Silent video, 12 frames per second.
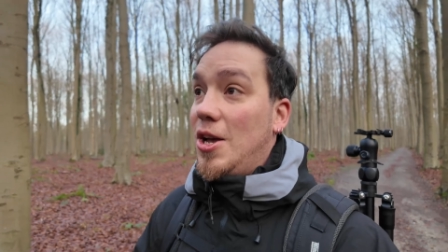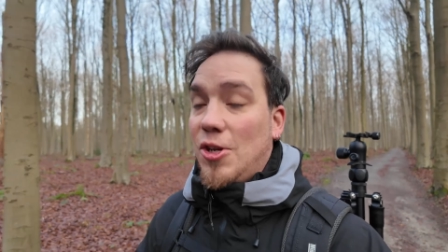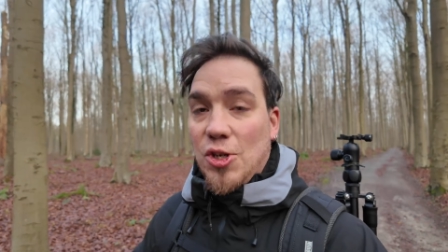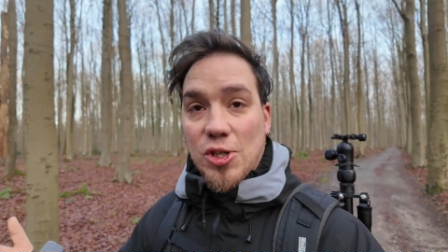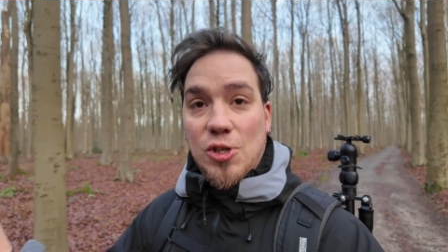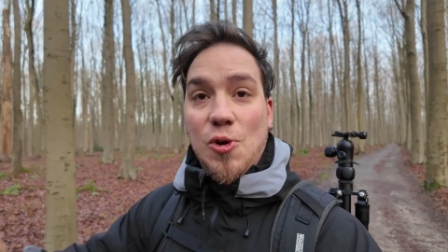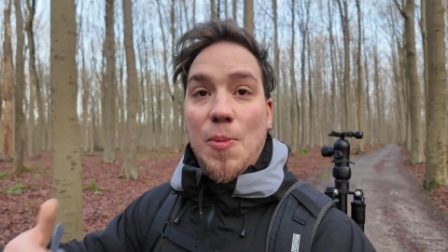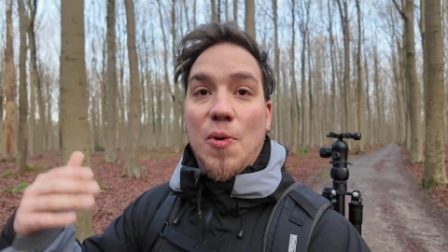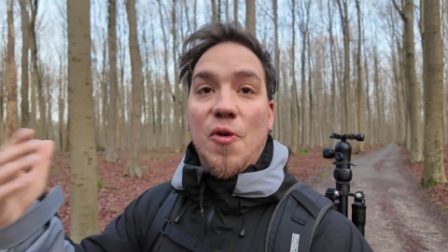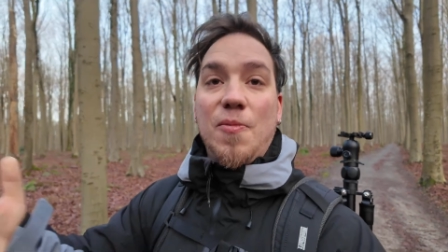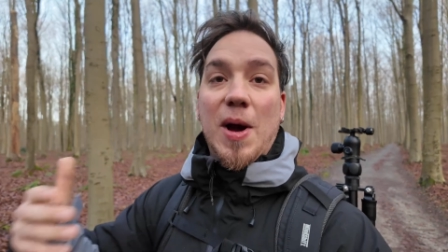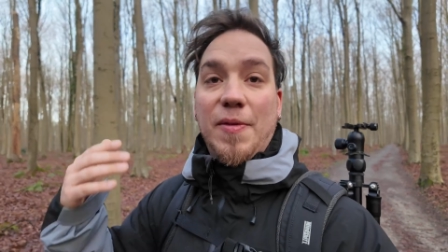just to
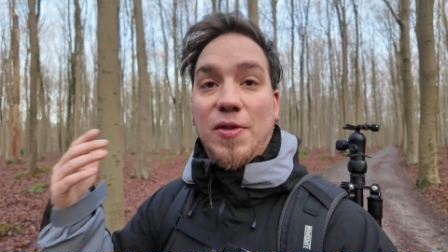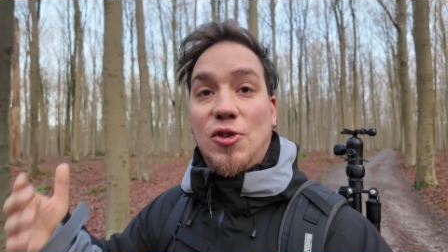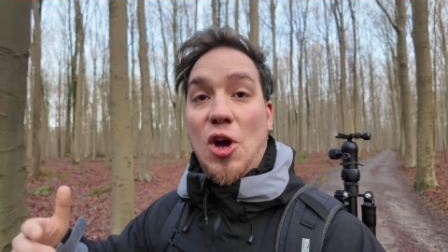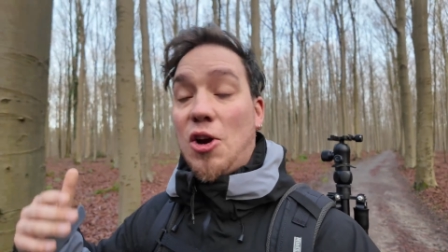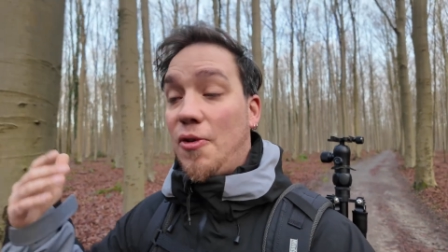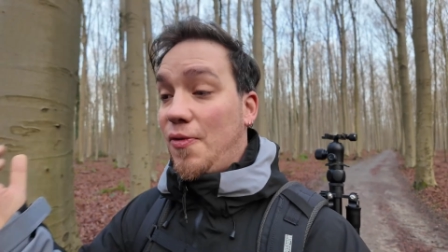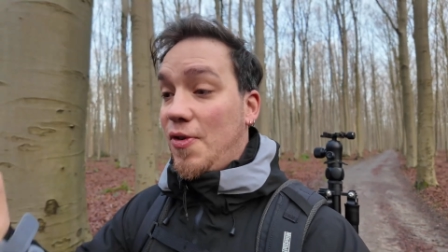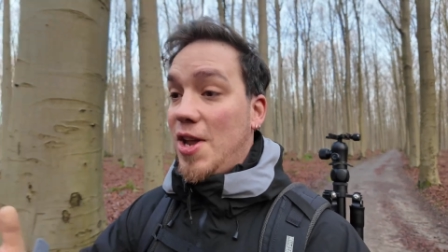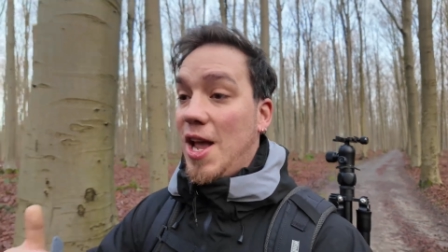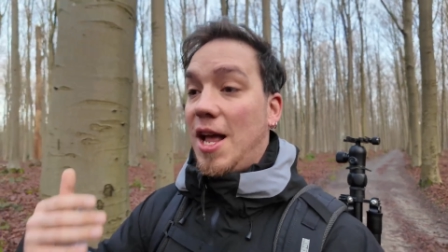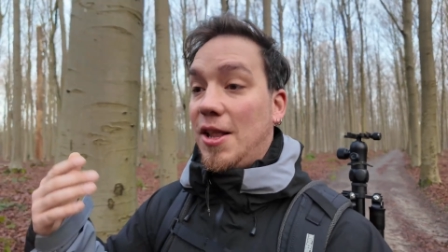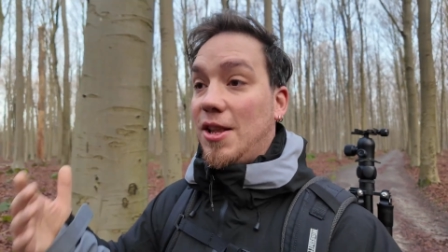improve my
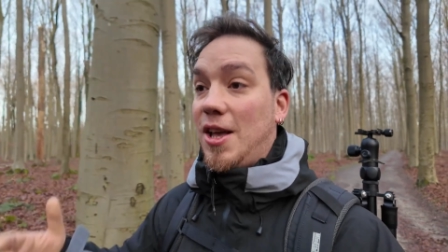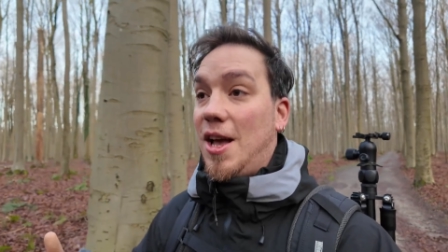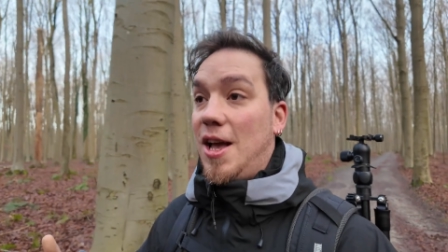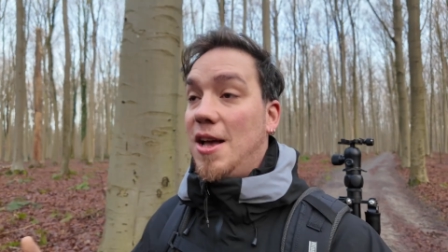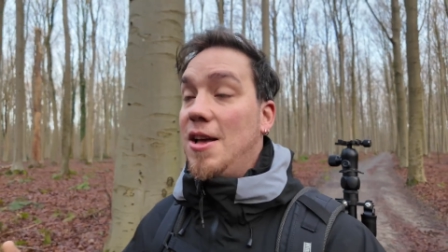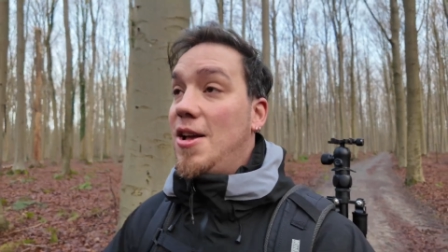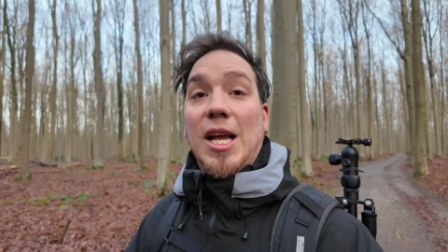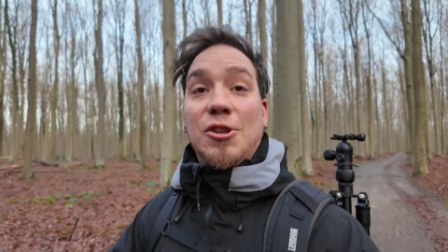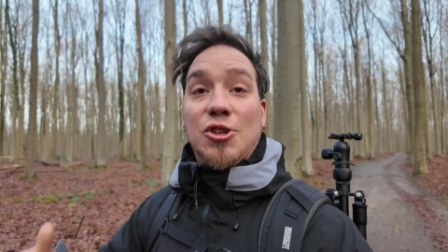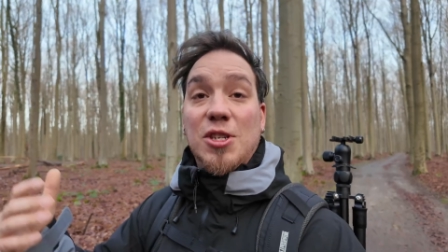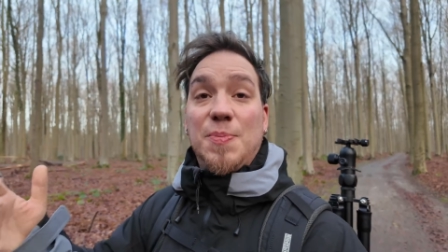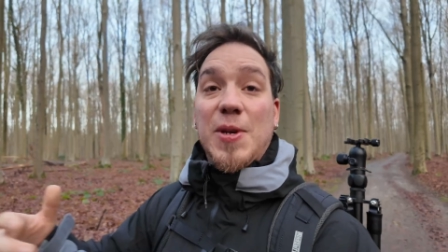photography and
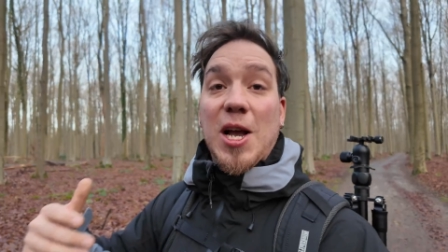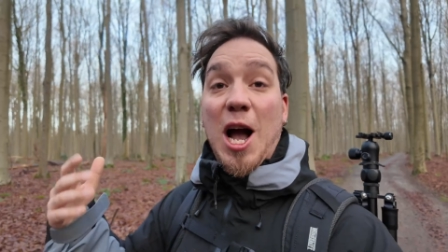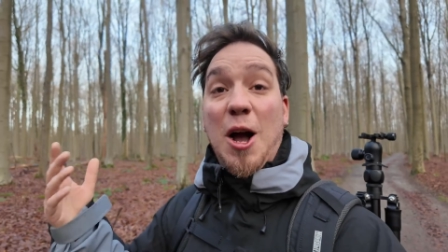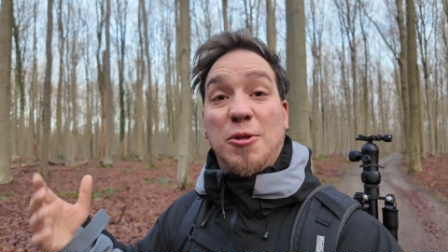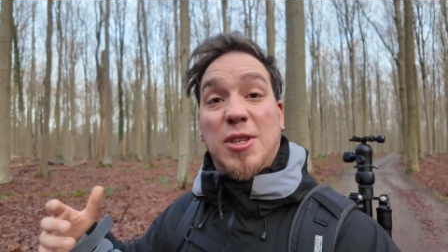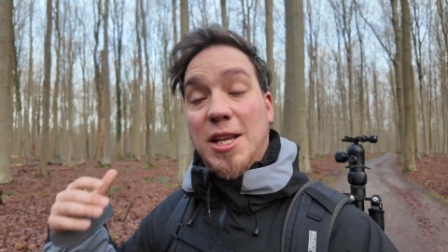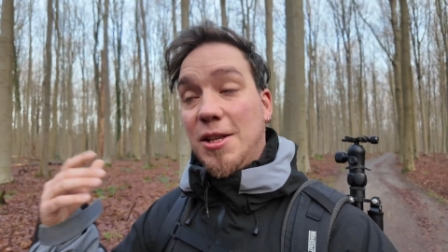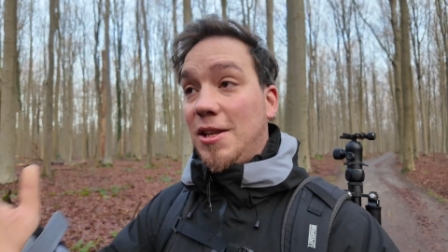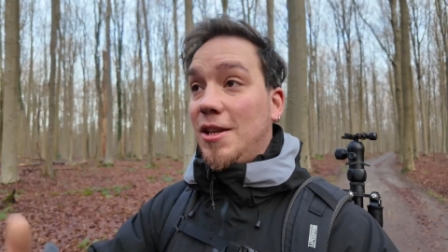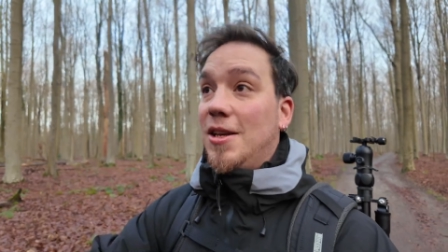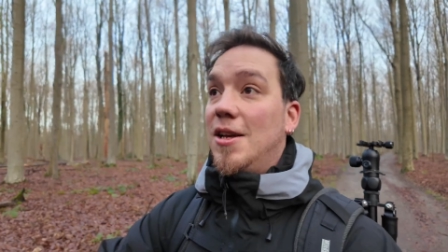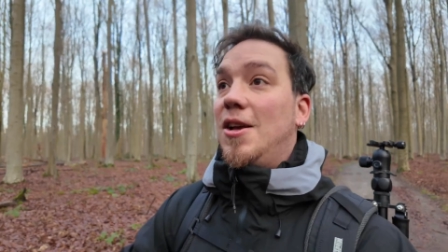just be out and
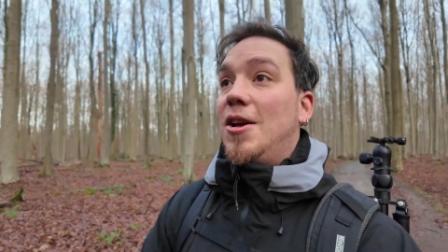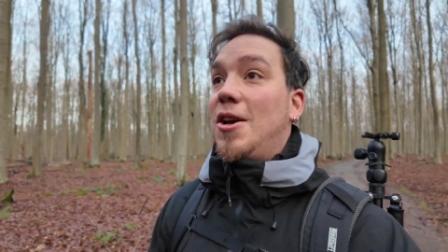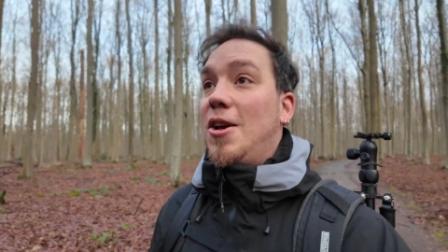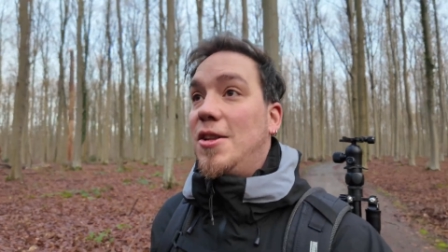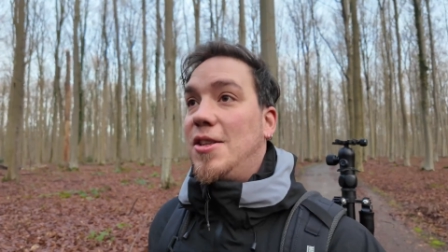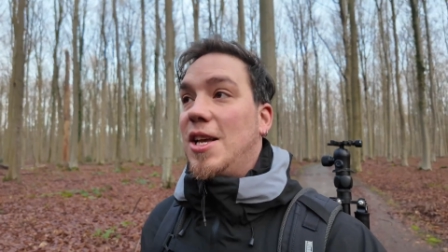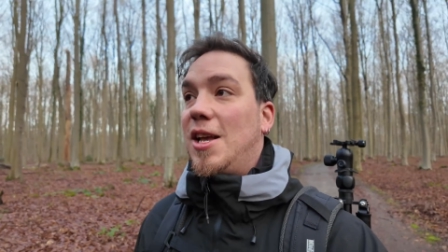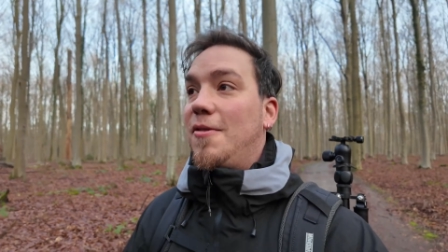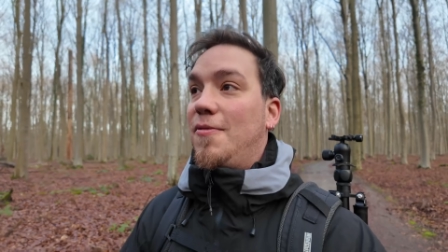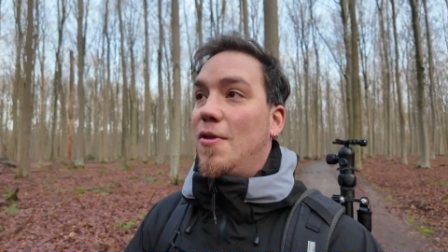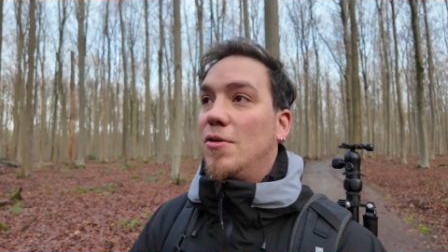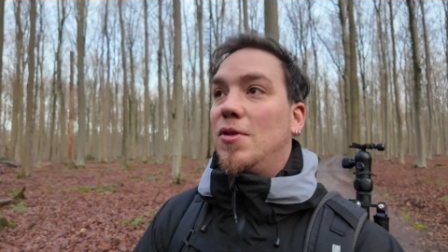taking
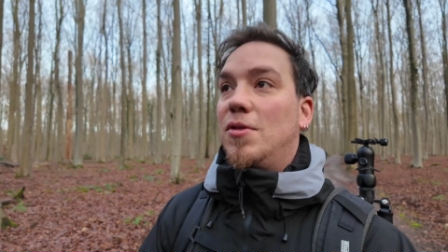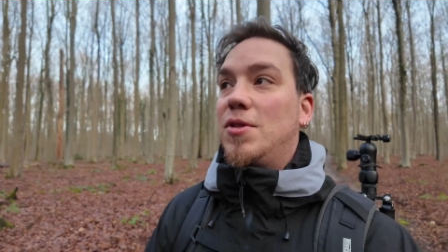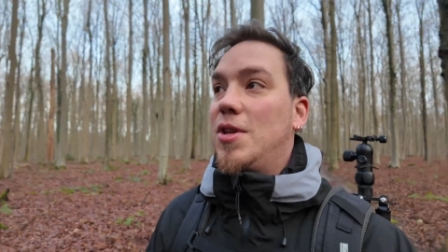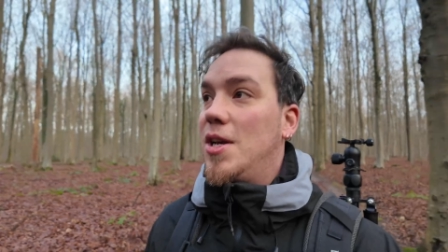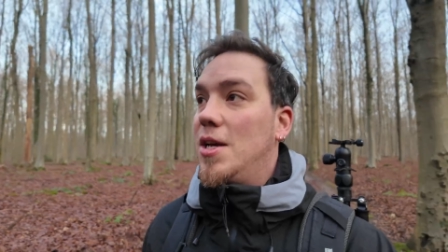photos.